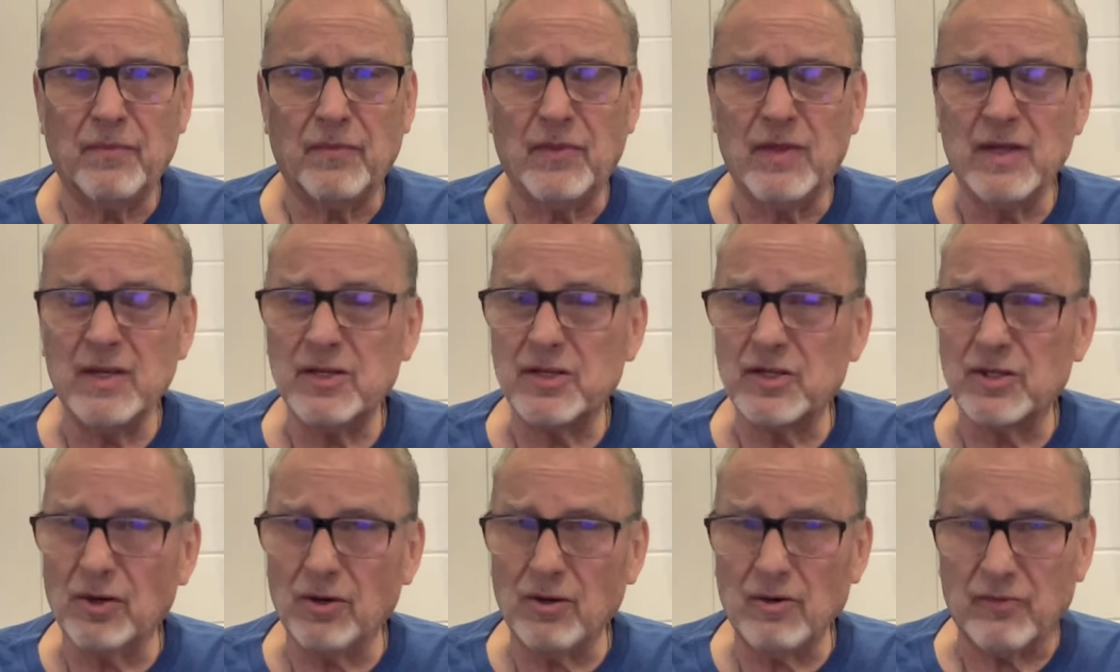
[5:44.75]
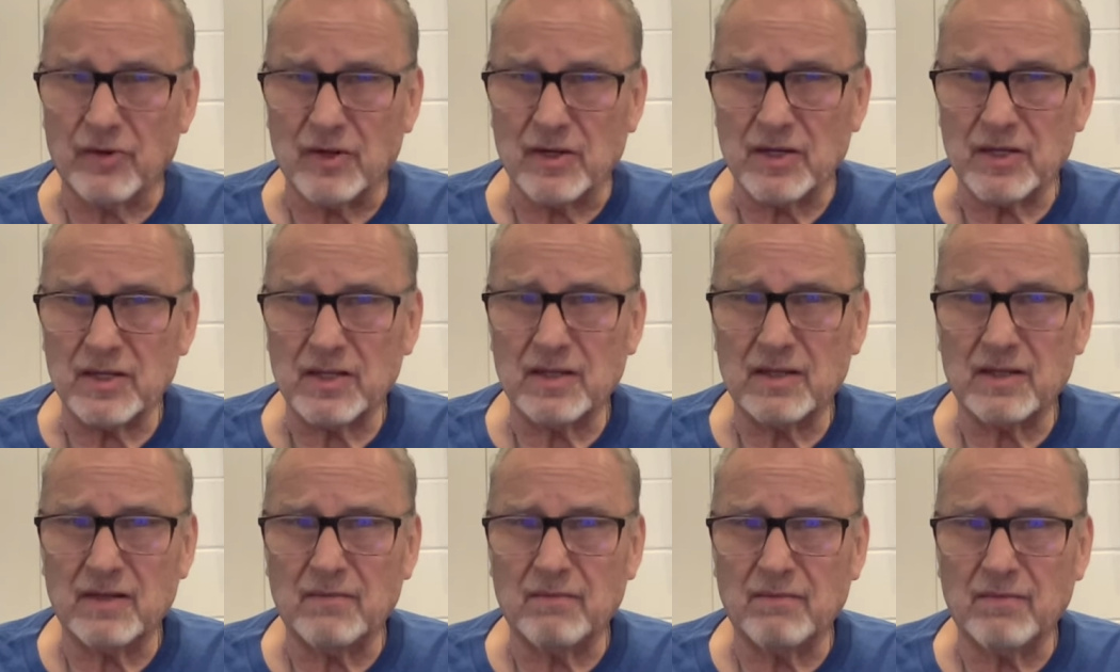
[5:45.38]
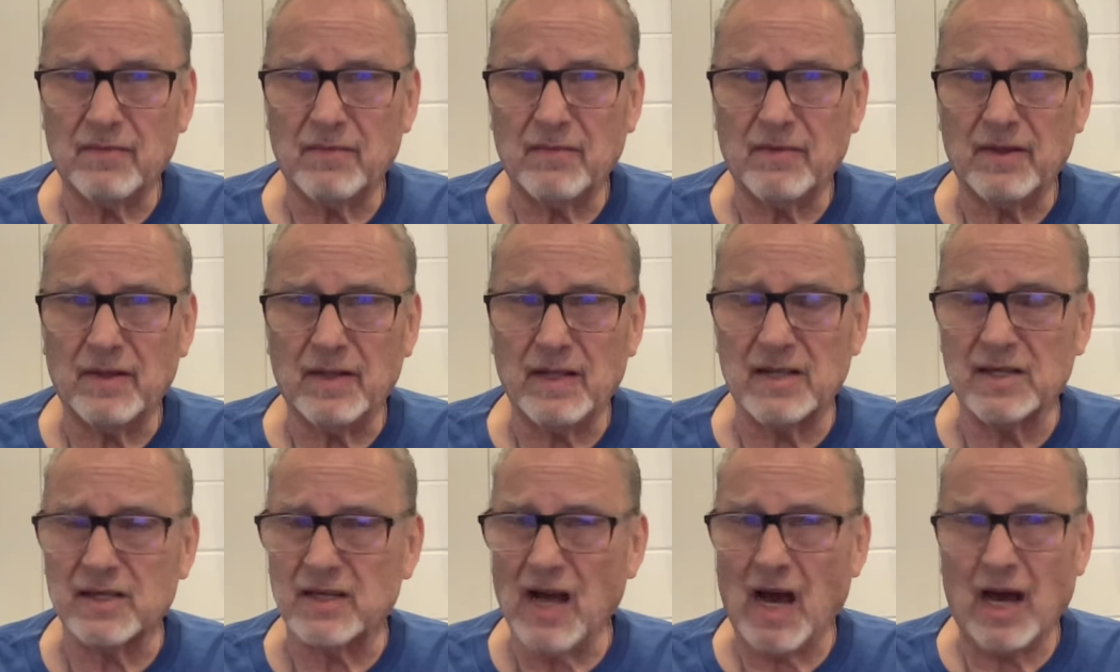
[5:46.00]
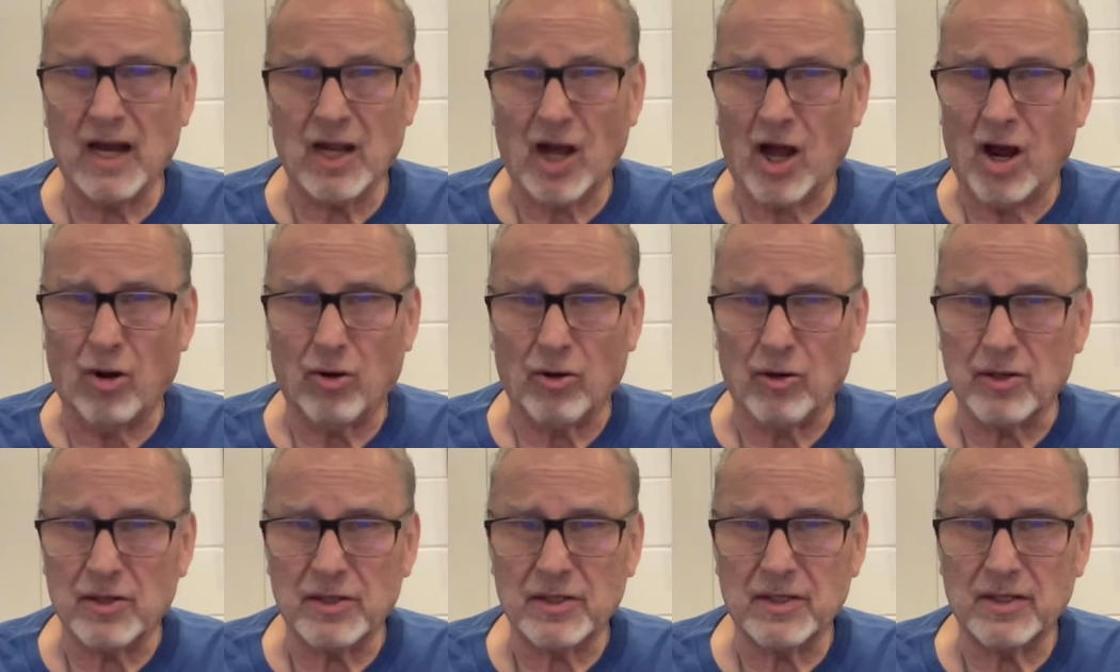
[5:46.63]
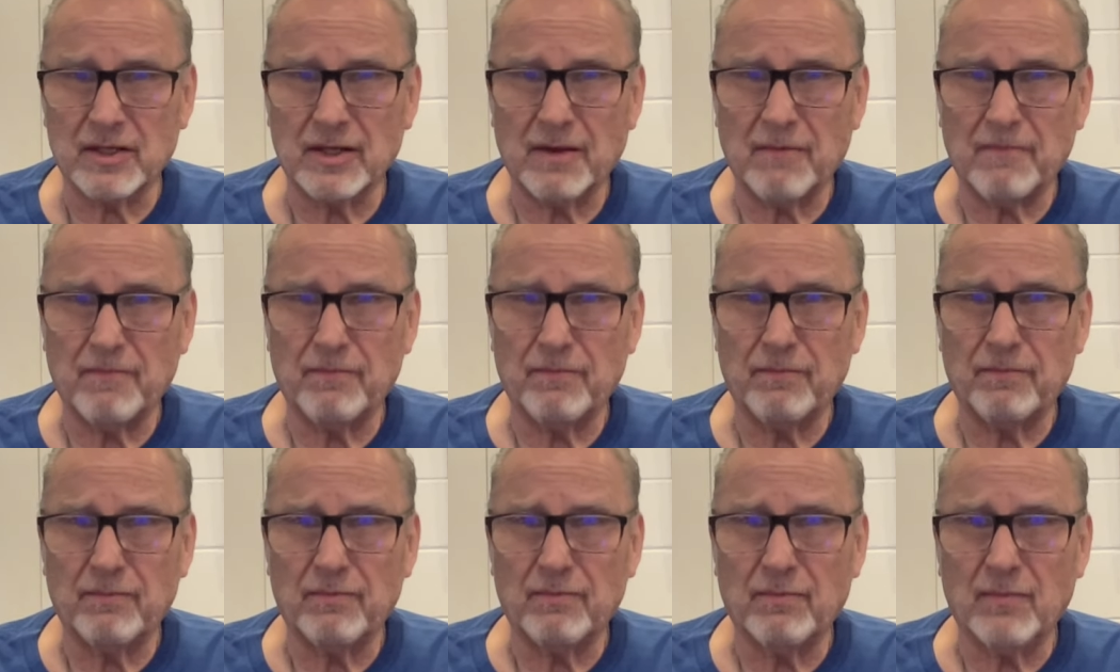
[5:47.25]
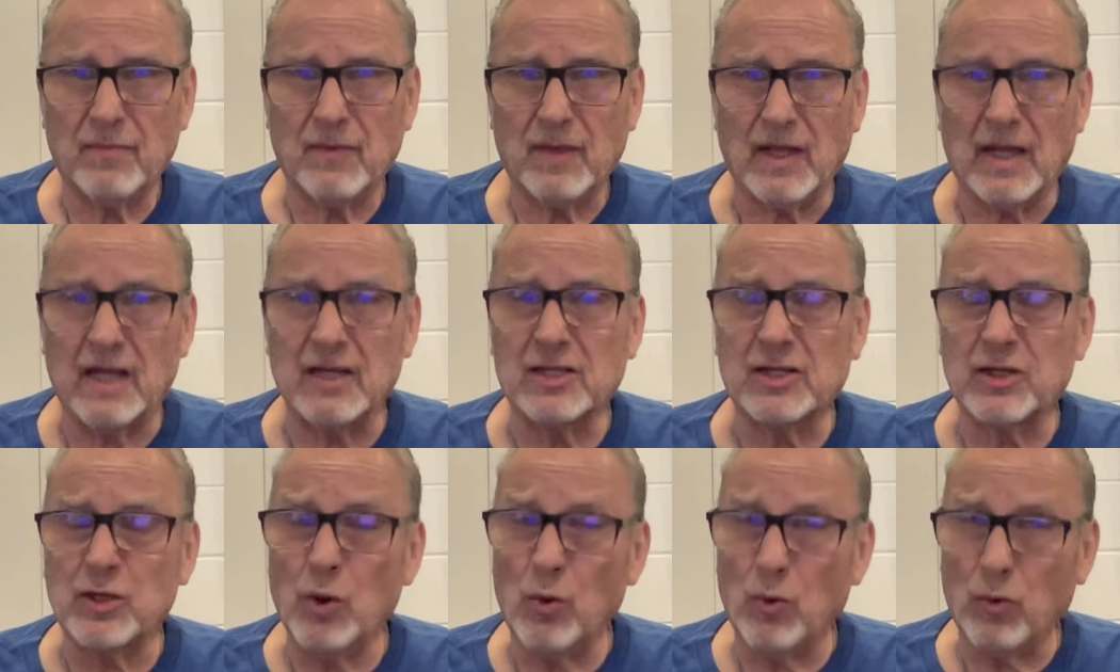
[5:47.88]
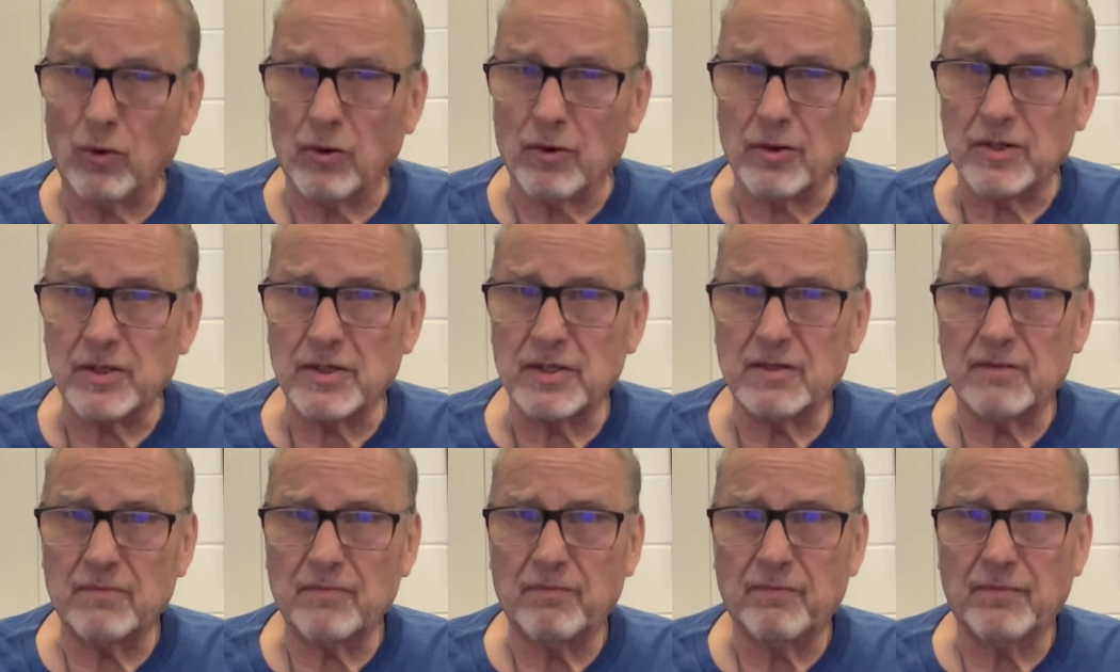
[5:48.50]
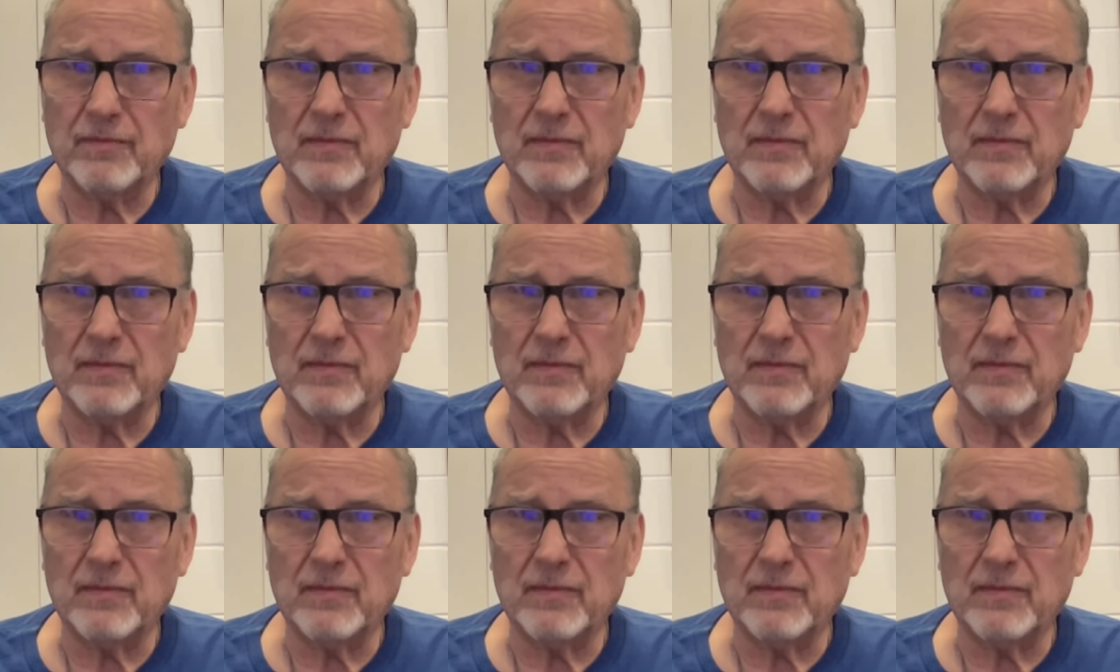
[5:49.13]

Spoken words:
this service is not ours, it's yours.